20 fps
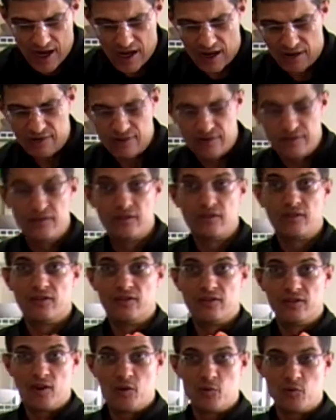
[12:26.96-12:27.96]
And
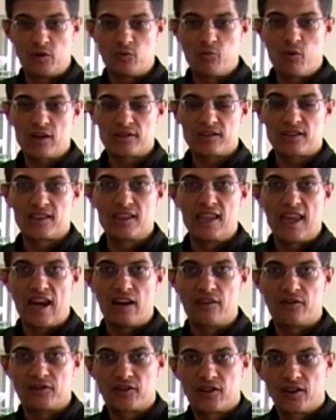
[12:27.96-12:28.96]
with what's
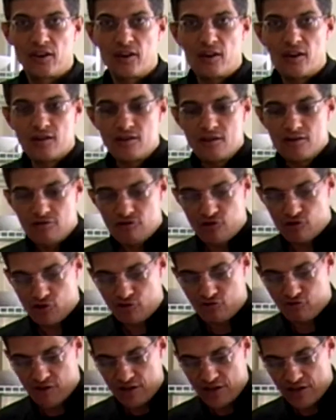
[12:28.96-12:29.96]
left, little
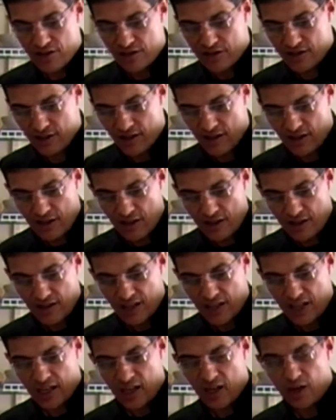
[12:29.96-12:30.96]
squeeze
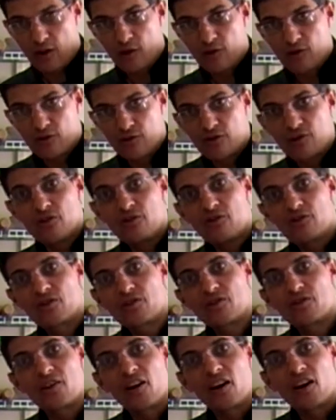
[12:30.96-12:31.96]
Taking all the
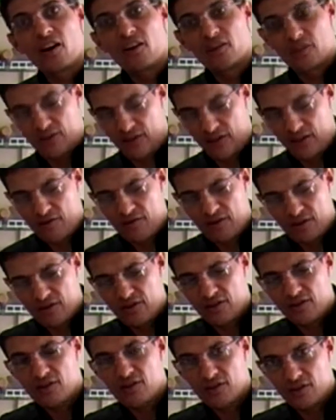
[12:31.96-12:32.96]
juices there. You know, I
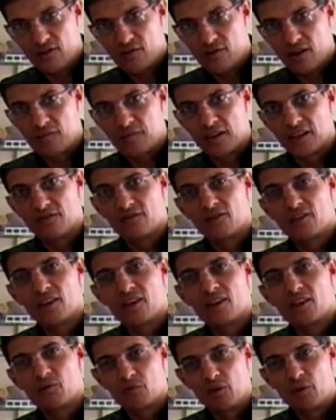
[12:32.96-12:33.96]
mean, you, you know what I mean.
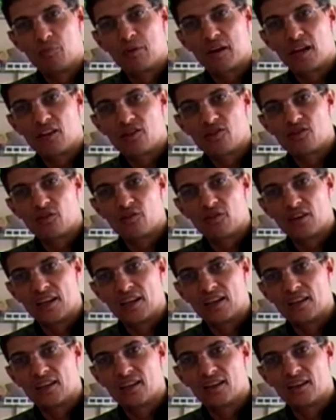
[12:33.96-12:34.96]
Replace the
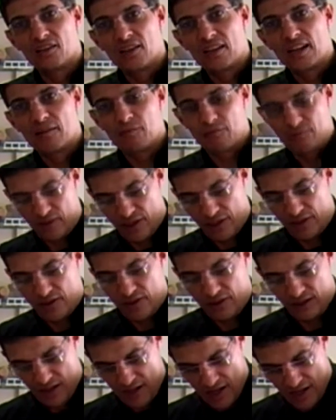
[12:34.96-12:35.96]
vinegar, the lemon, you know.
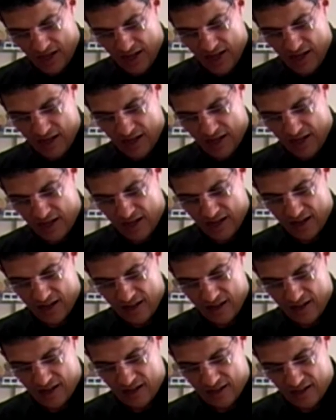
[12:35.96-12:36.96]
In
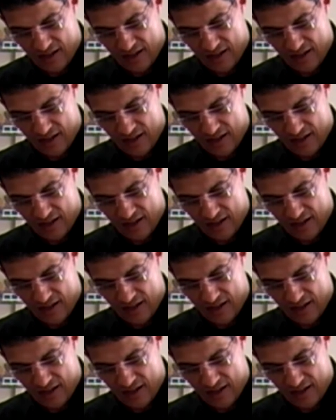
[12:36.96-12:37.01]
here,